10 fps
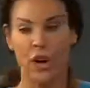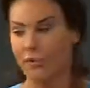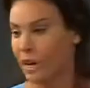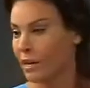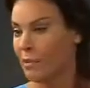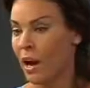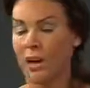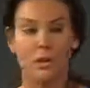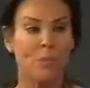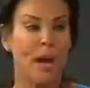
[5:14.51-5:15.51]
I've got
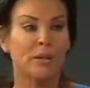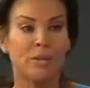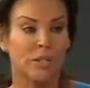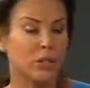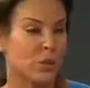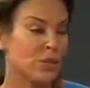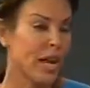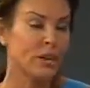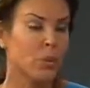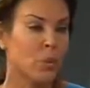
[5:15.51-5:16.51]
100 pounds to lose and
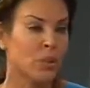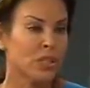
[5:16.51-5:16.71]
I don't know where